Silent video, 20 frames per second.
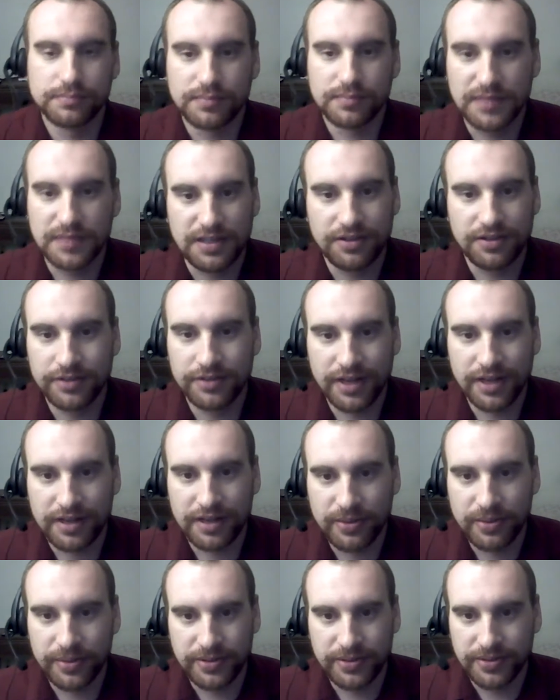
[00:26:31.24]
You're not
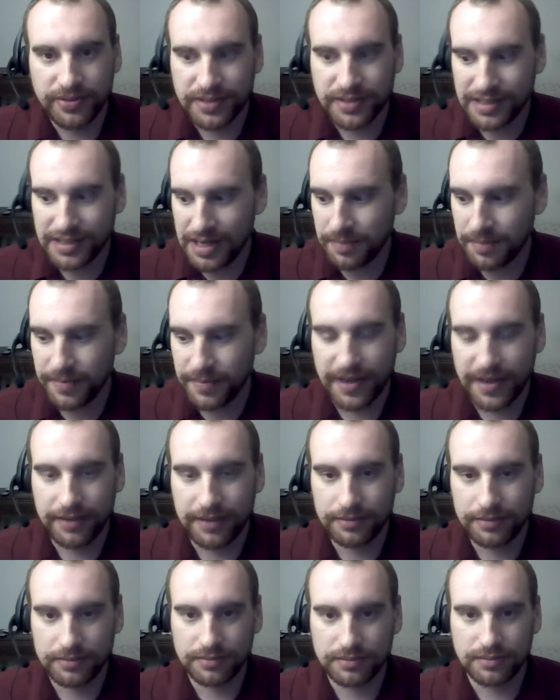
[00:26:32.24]
going to escape that,
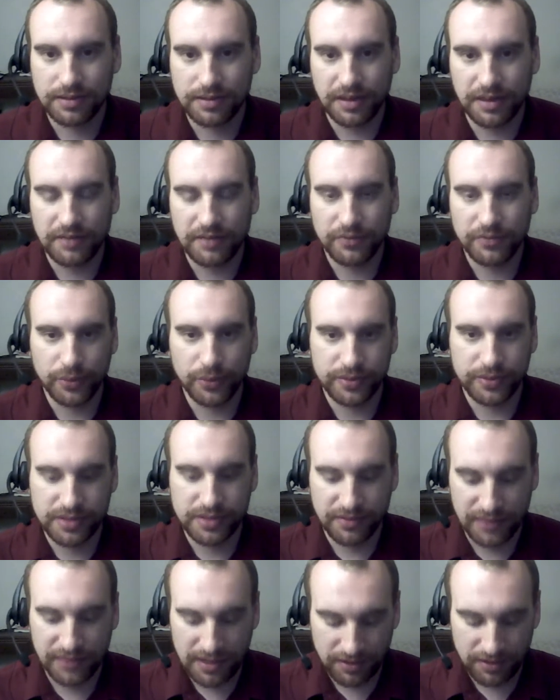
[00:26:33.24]
the influence
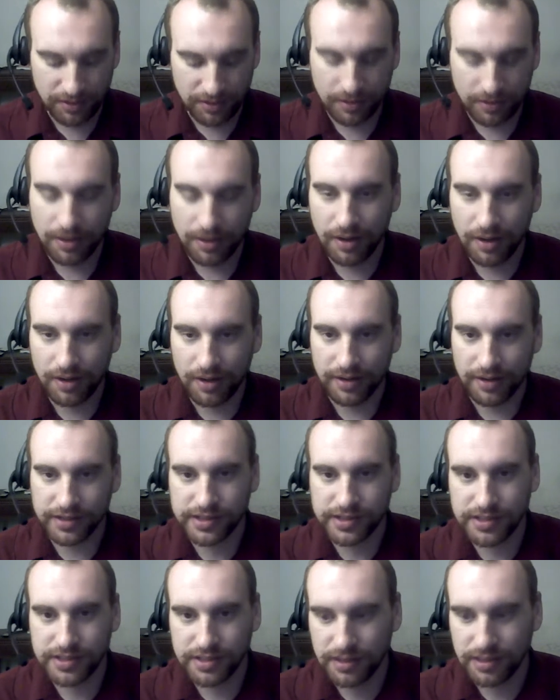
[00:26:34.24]
of either
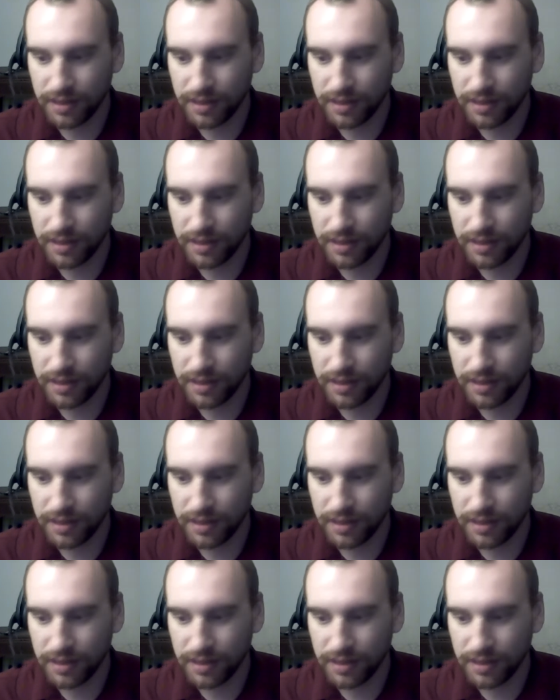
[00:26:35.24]
artists